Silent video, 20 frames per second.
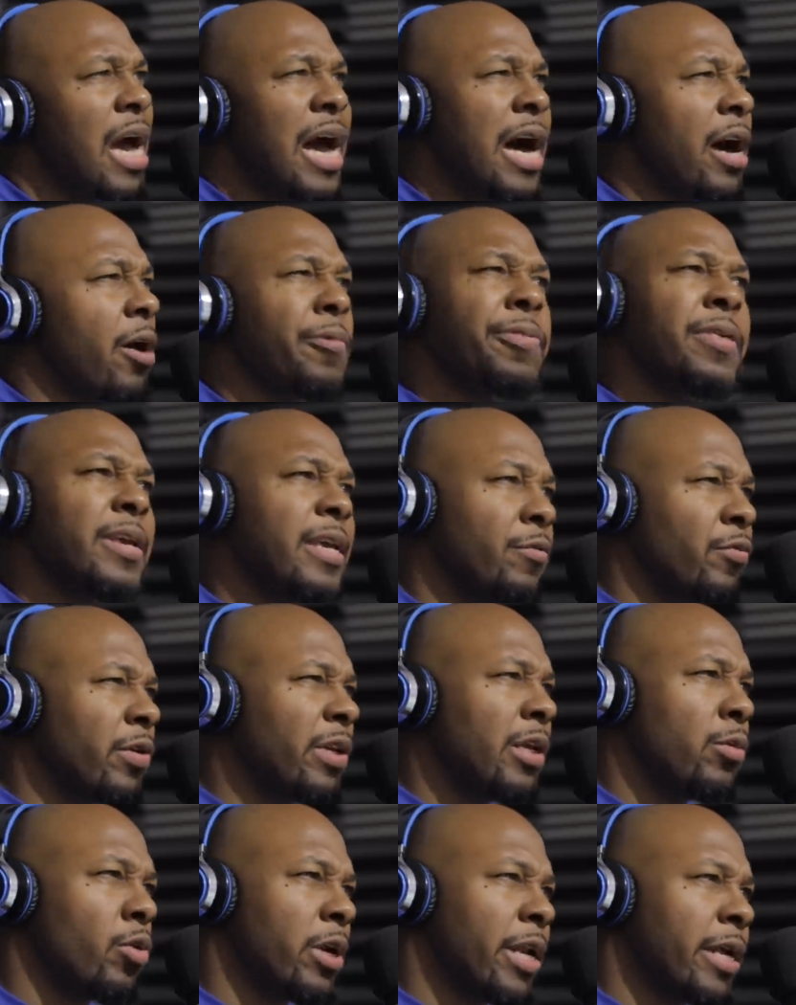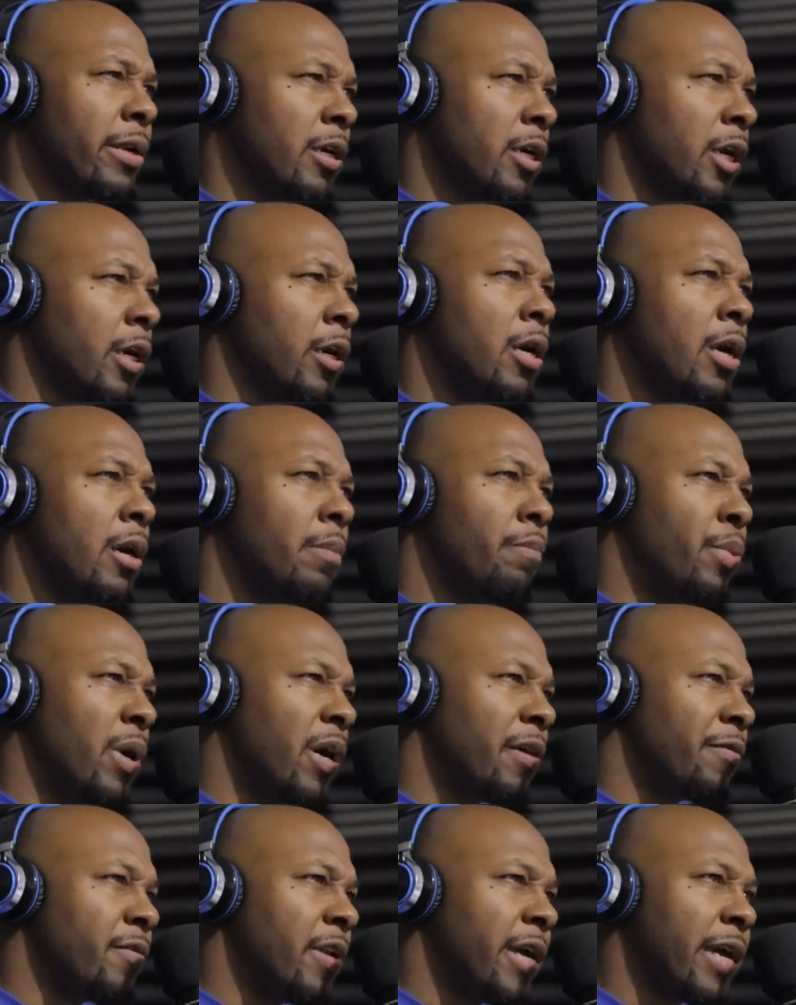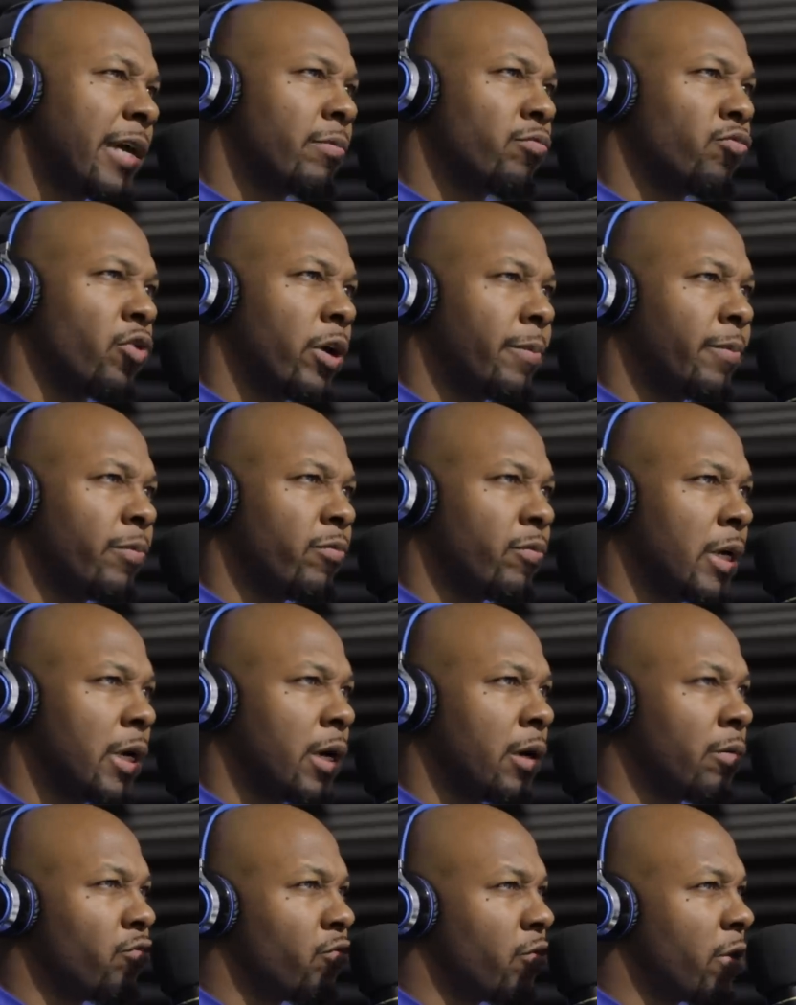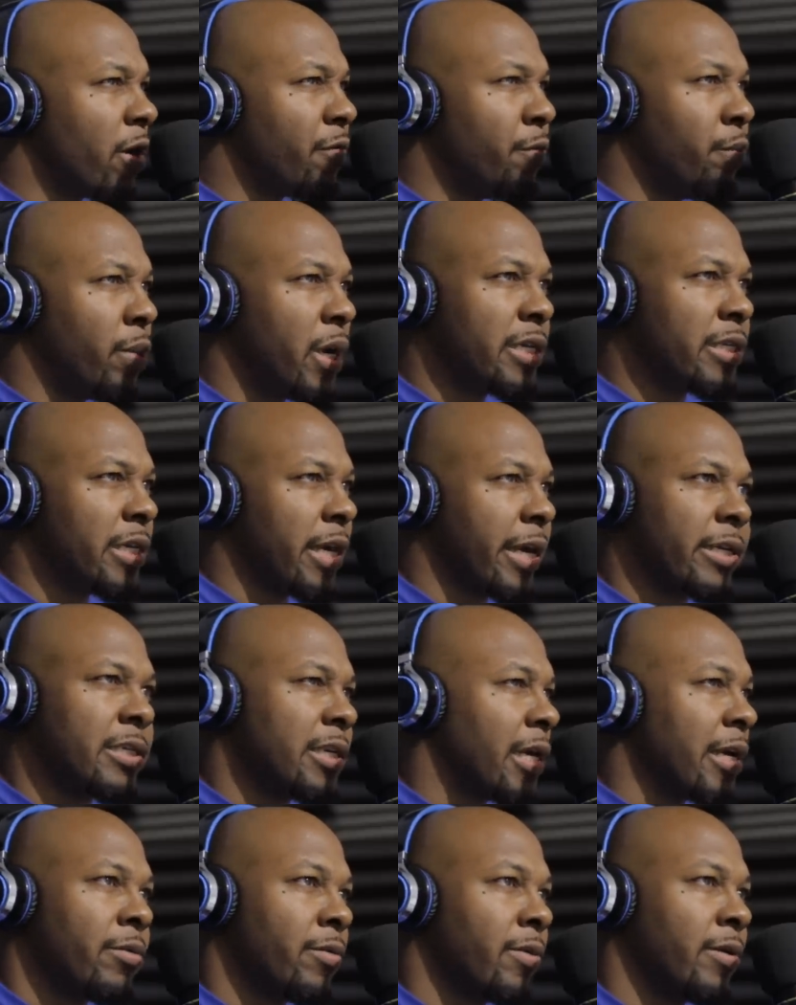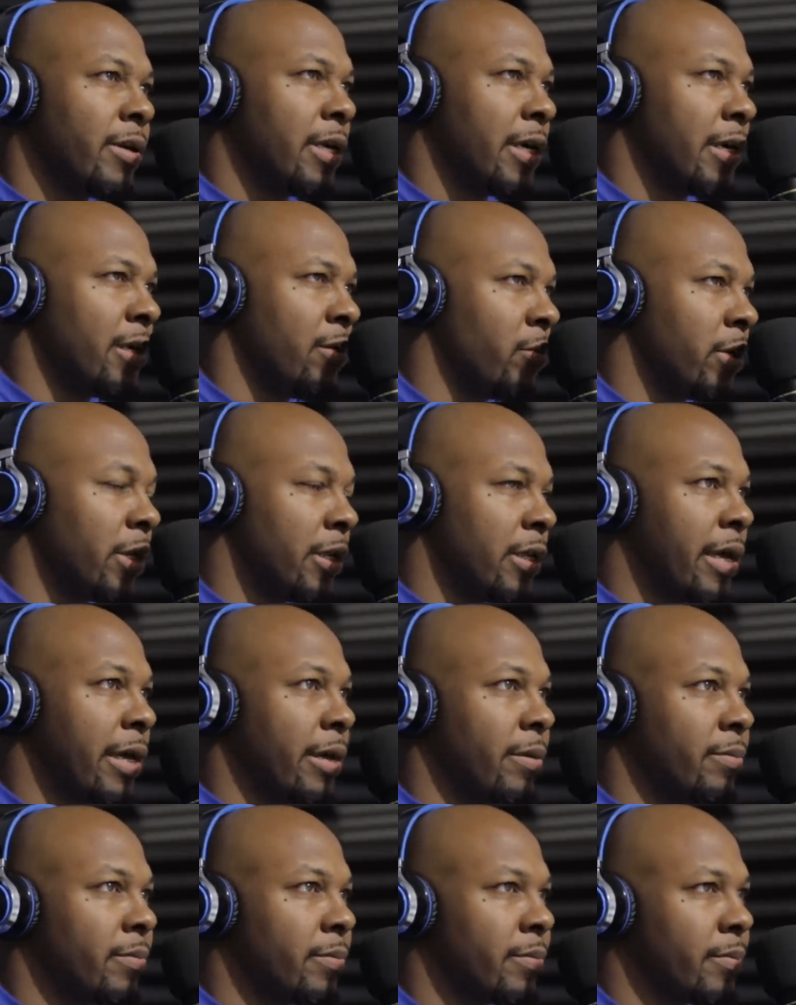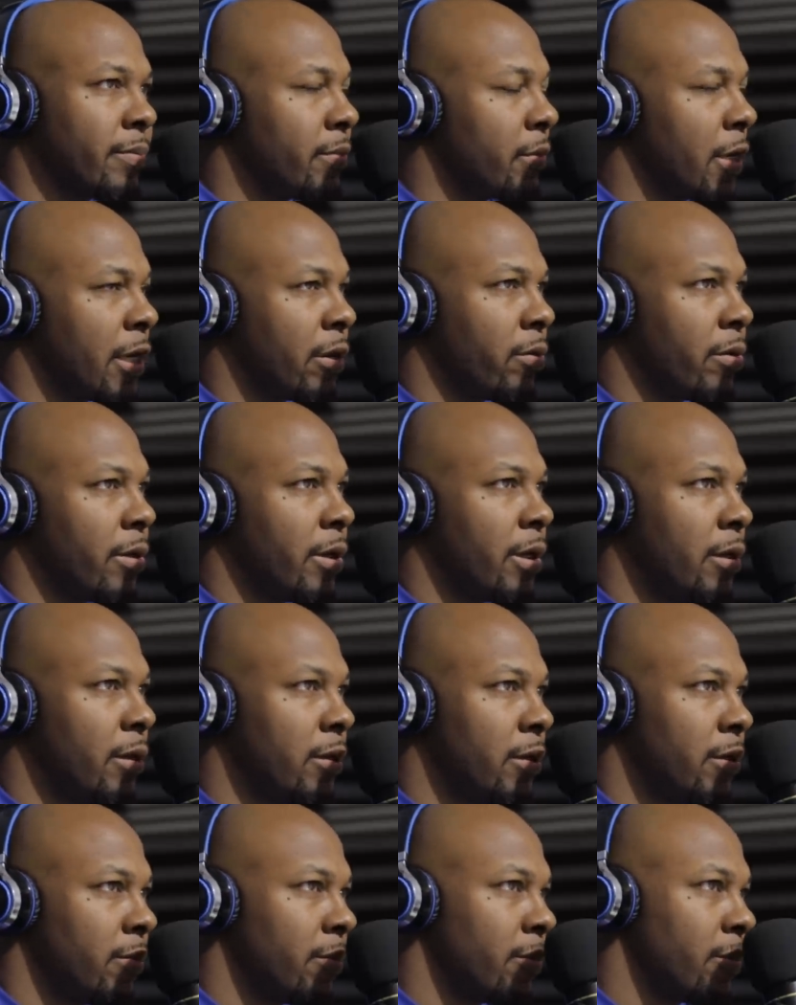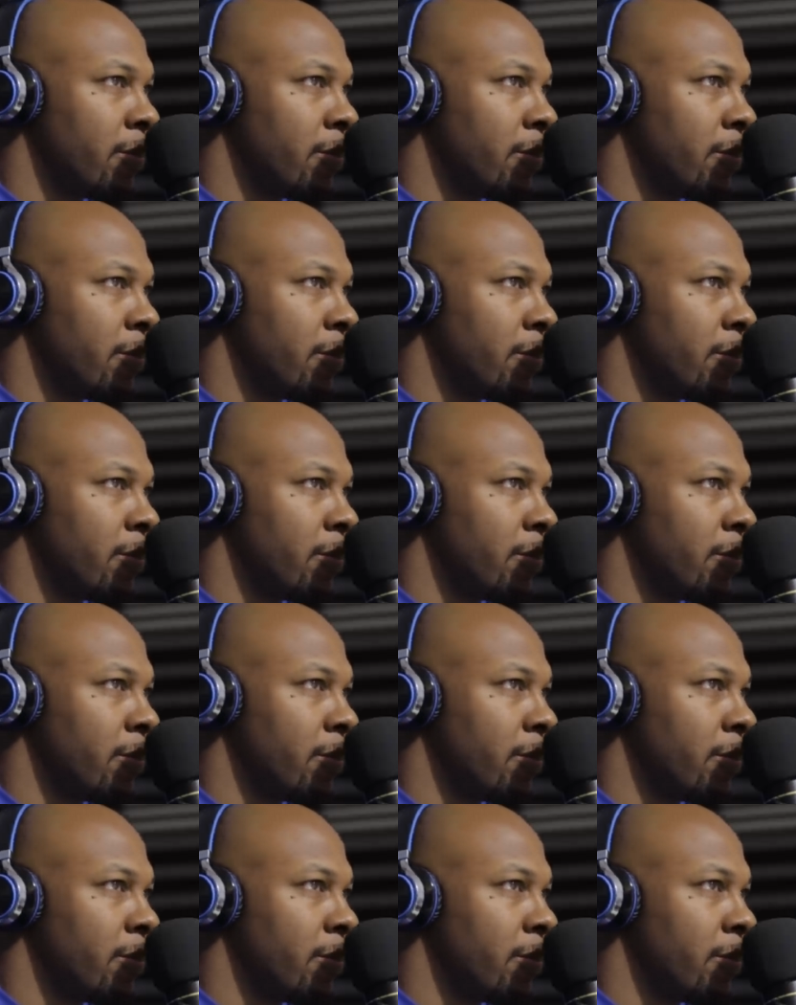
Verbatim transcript: I don't think he really wanted uh buff neck, rough, uh, rough butt sex. I don't think that he wanted that. I don't think he did.